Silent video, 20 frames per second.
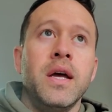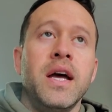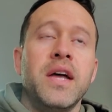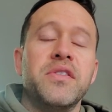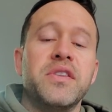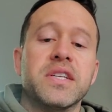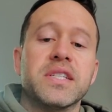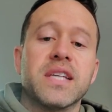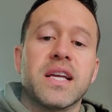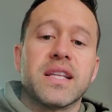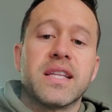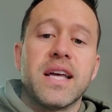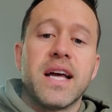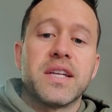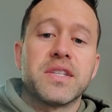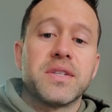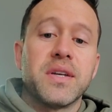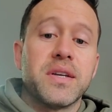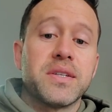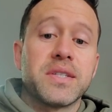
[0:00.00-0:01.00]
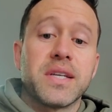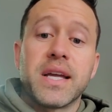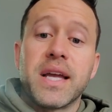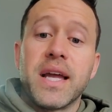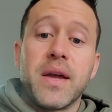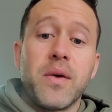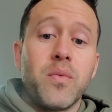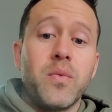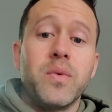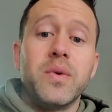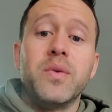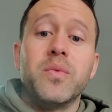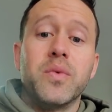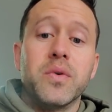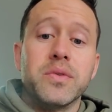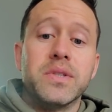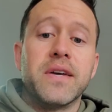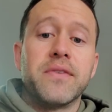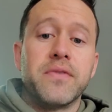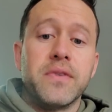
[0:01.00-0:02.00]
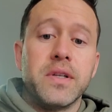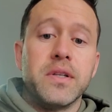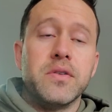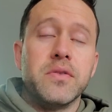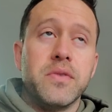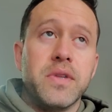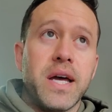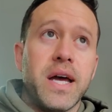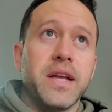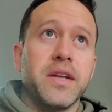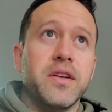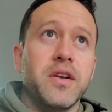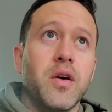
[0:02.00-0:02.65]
and things like that. So I was like, hey, we will definitely do that.